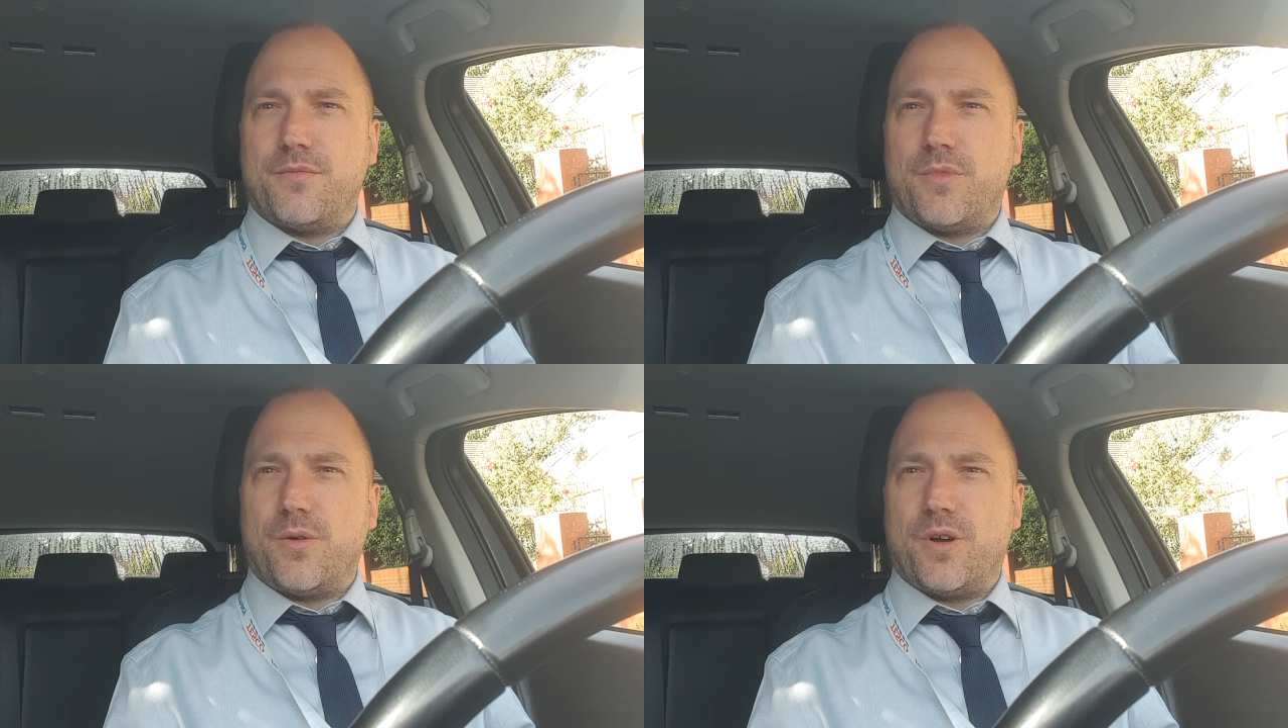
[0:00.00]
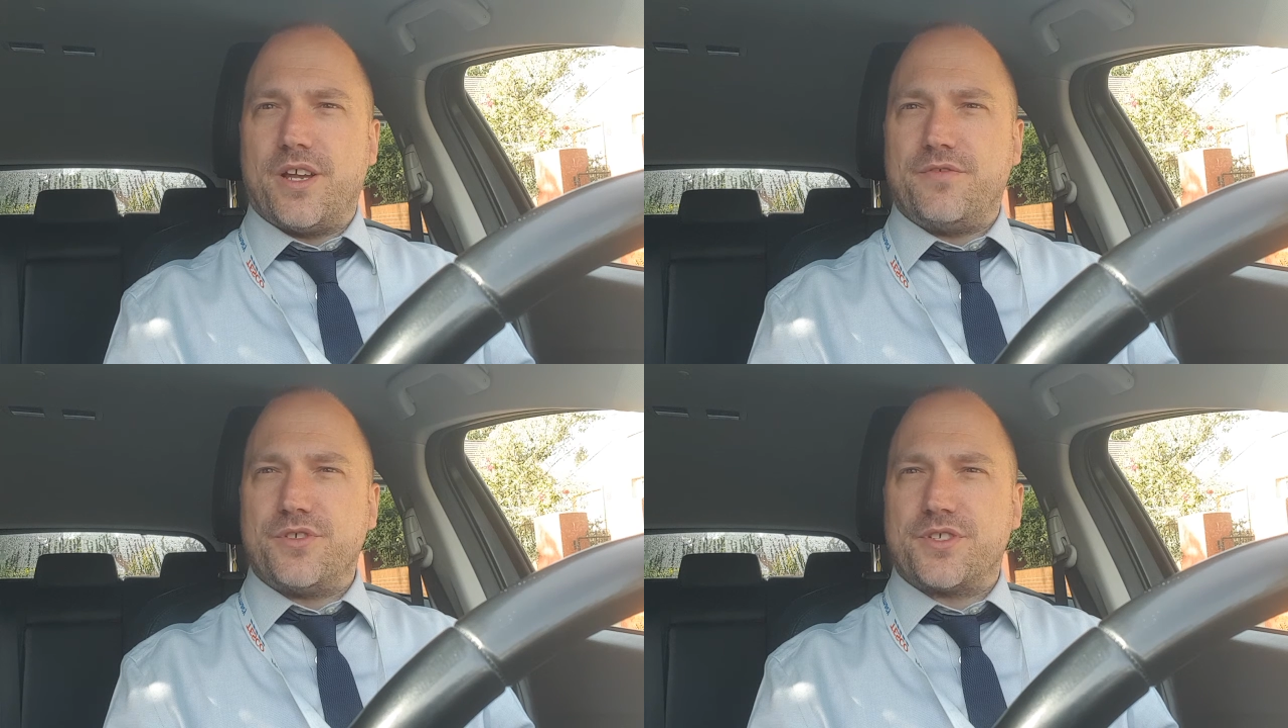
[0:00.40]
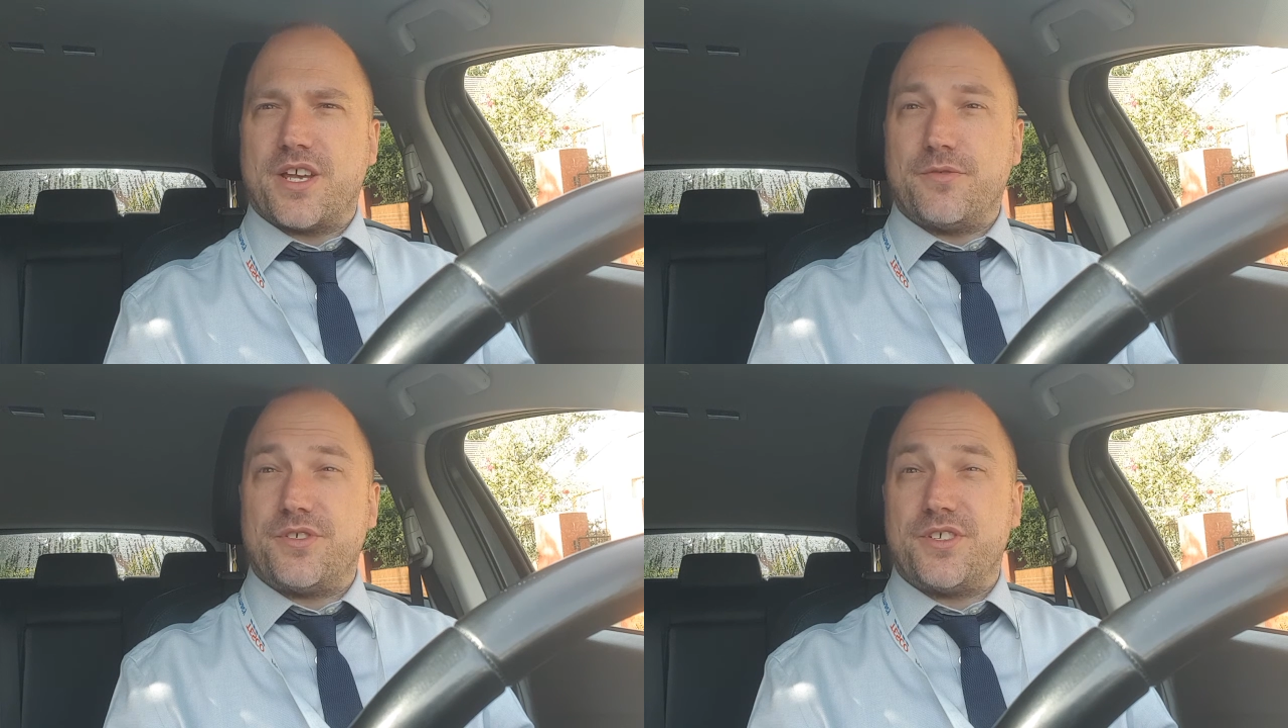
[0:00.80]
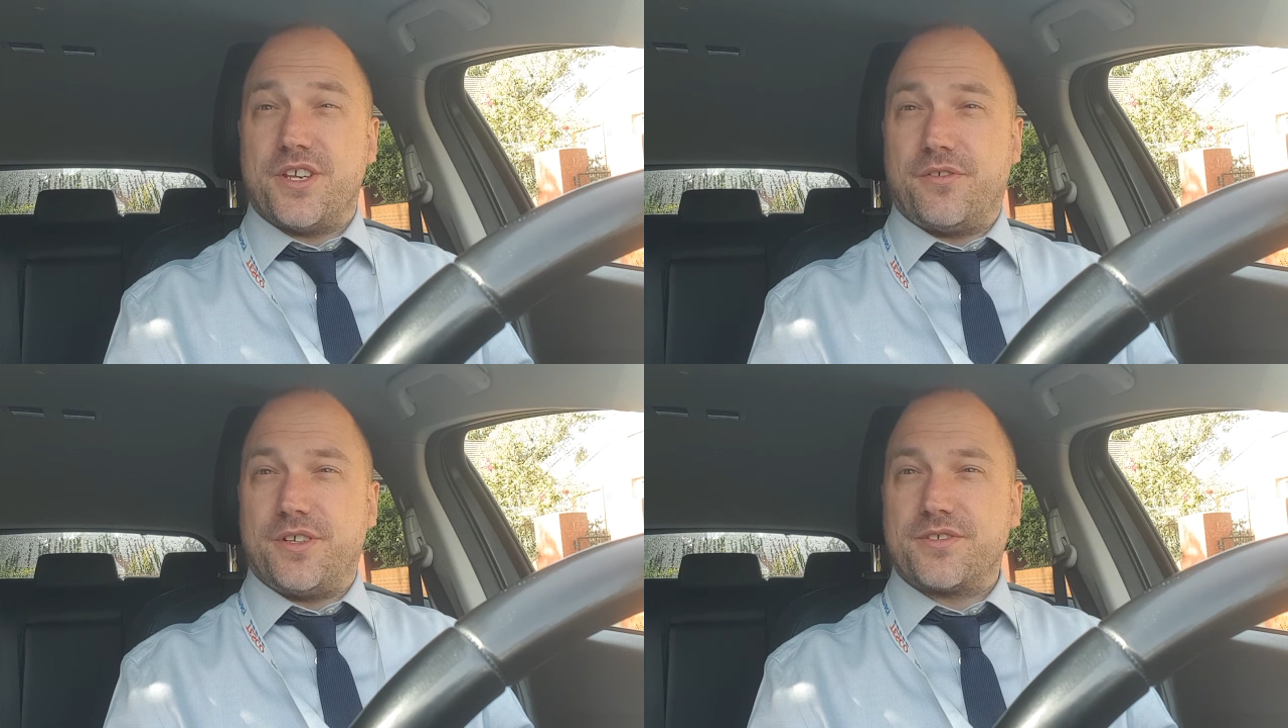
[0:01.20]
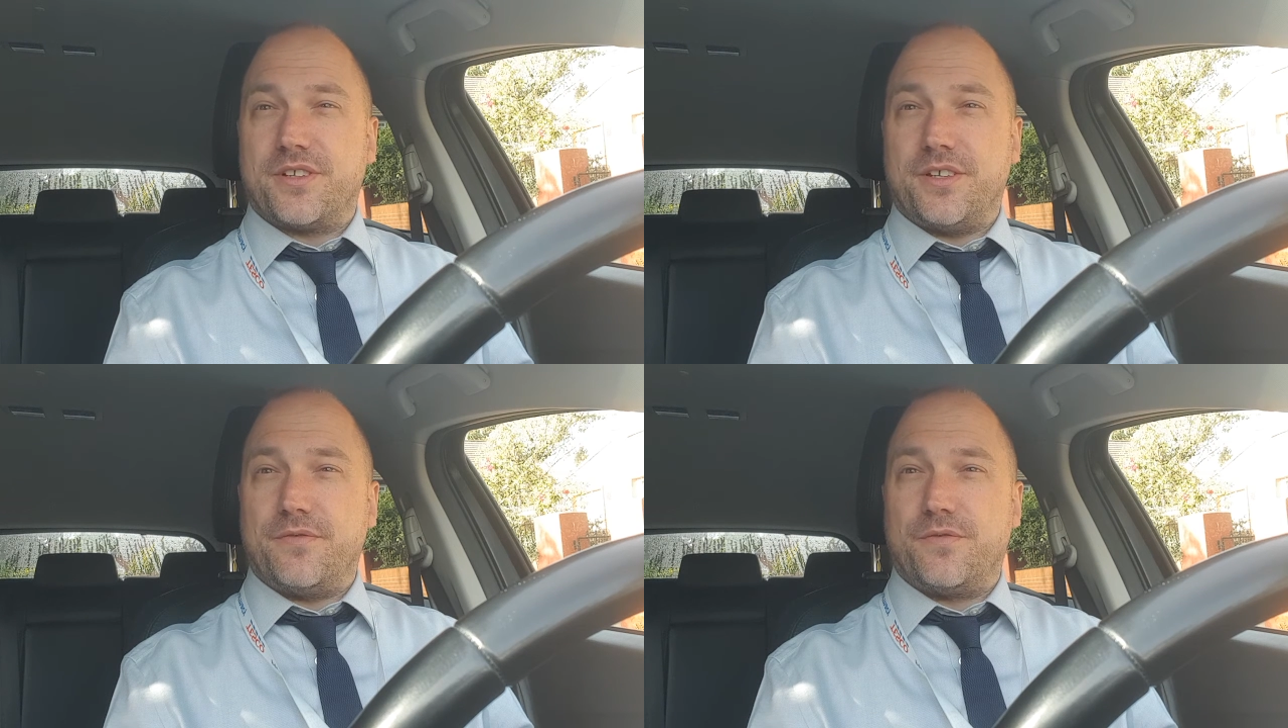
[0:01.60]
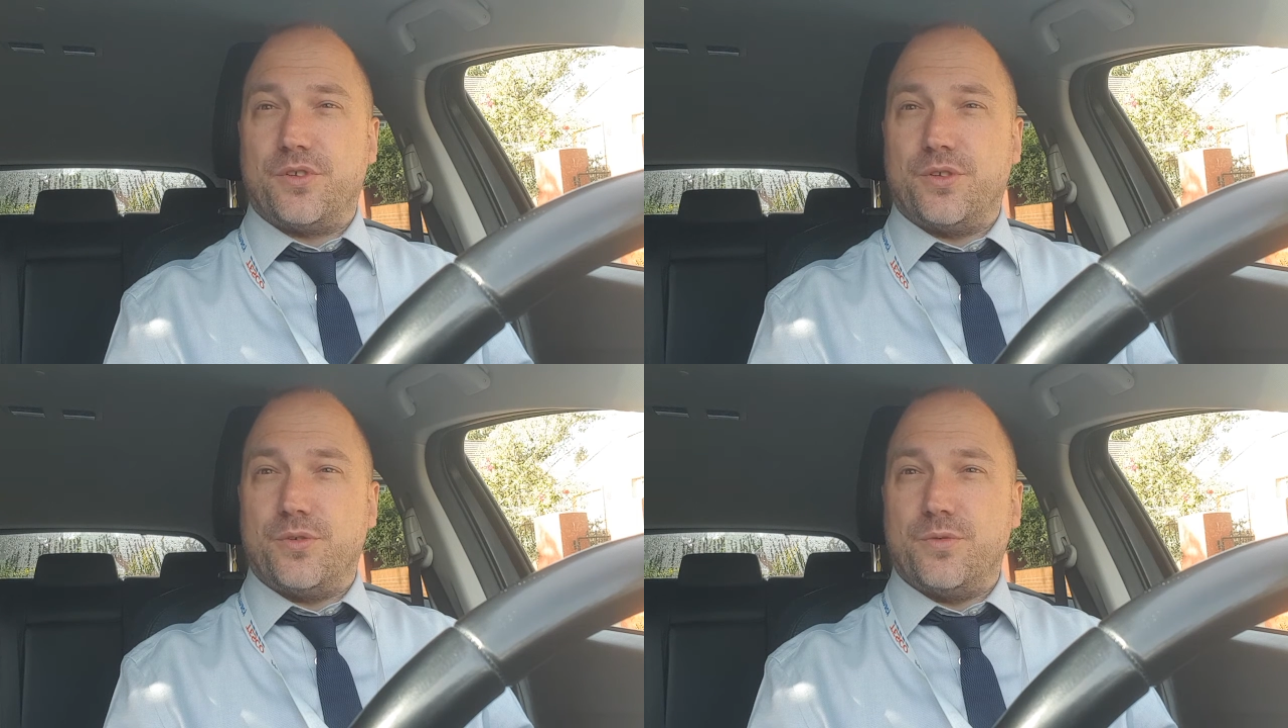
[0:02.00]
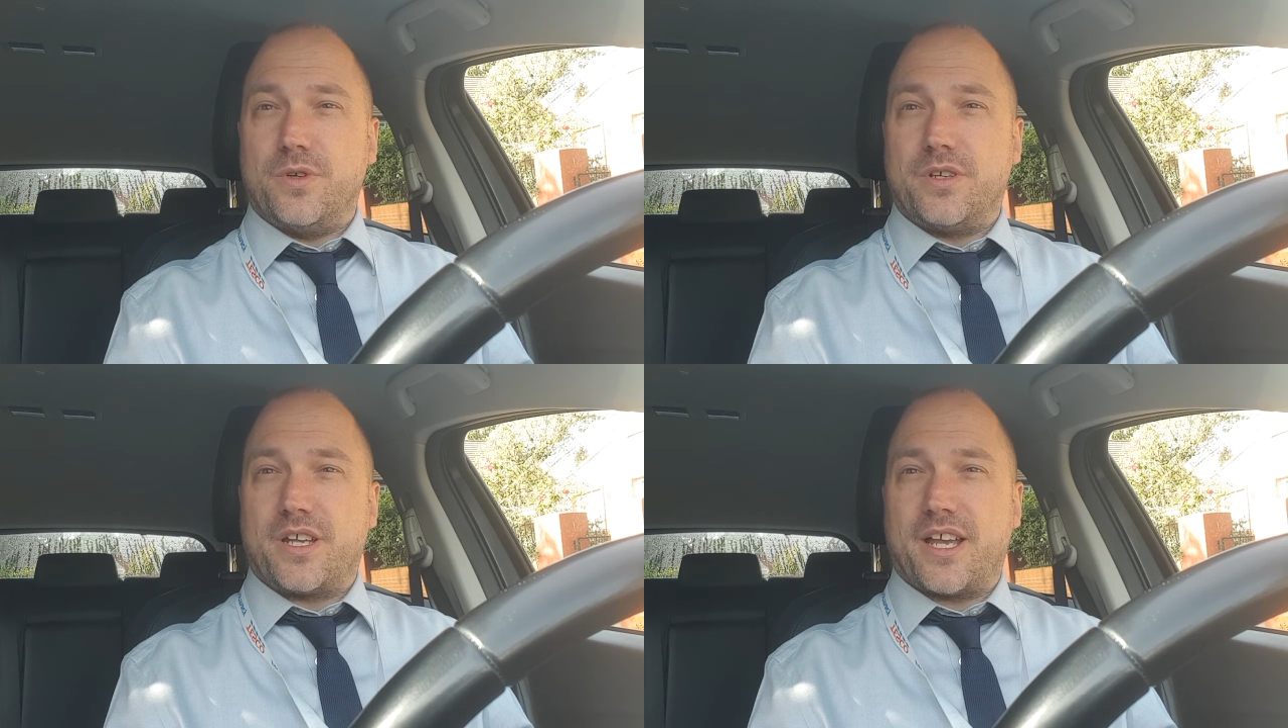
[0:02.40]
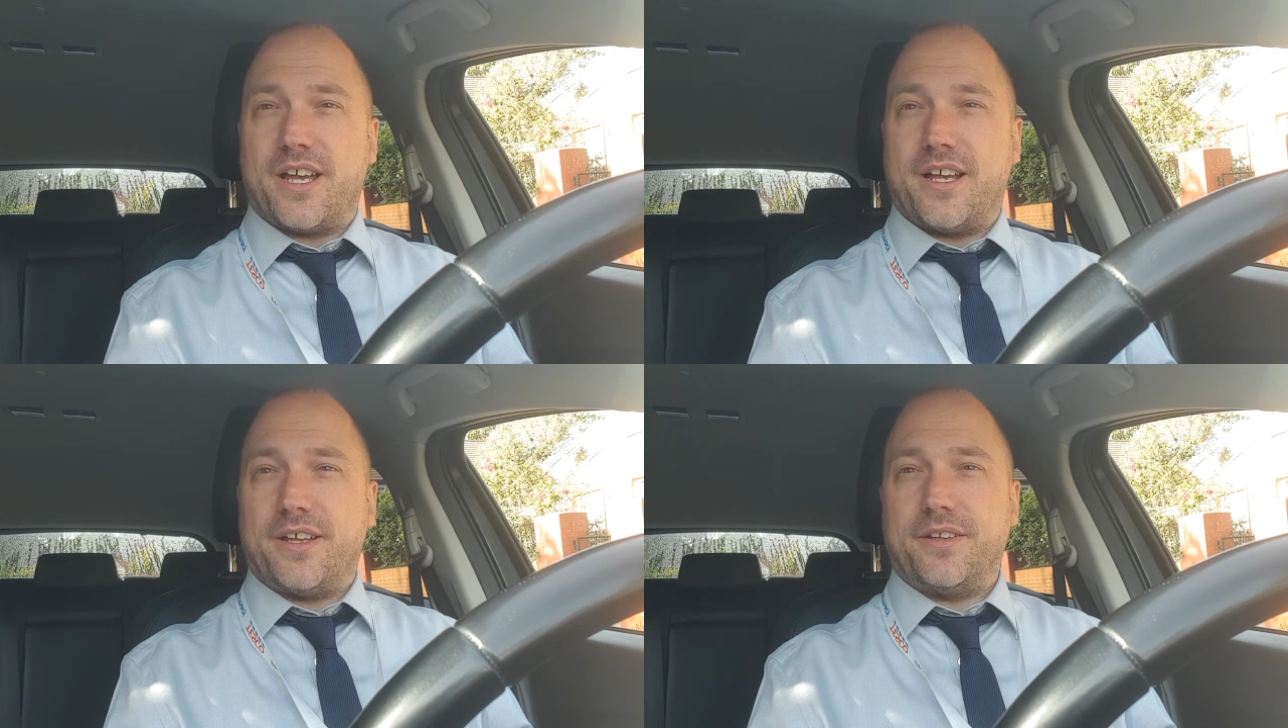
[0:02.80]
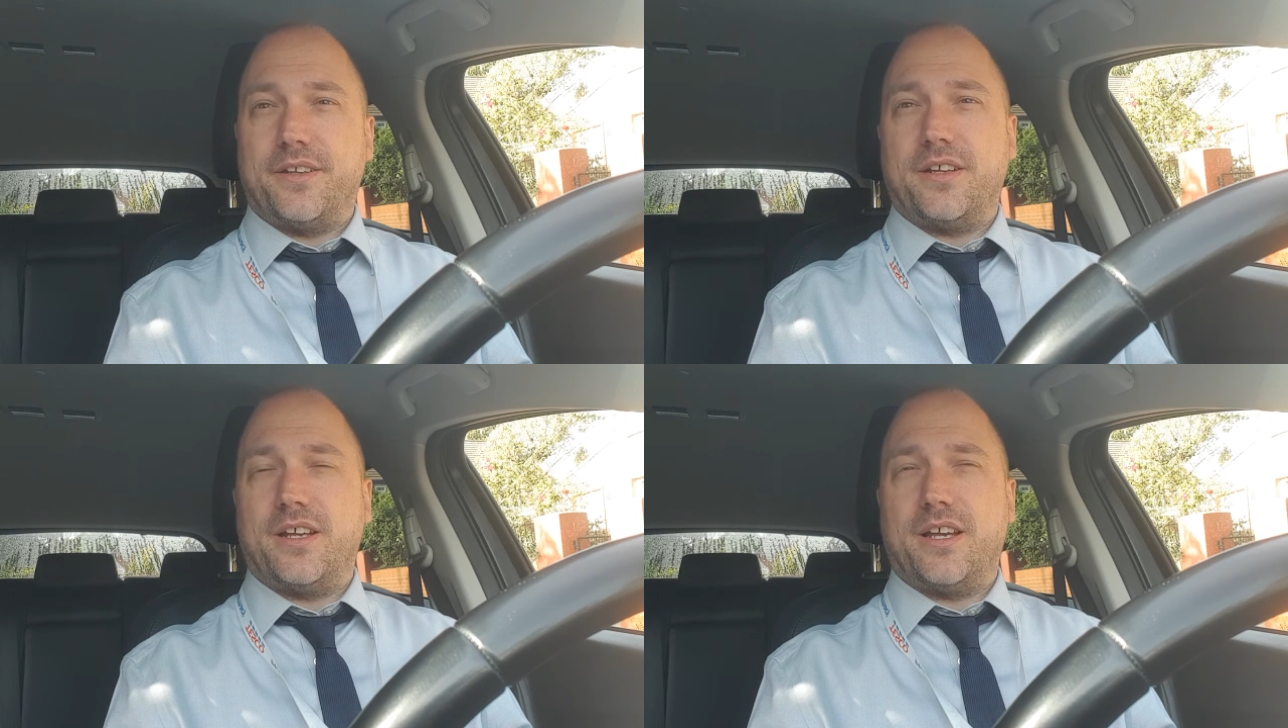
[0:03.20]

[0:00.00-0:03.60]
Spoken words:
and my wife just how seriously flu can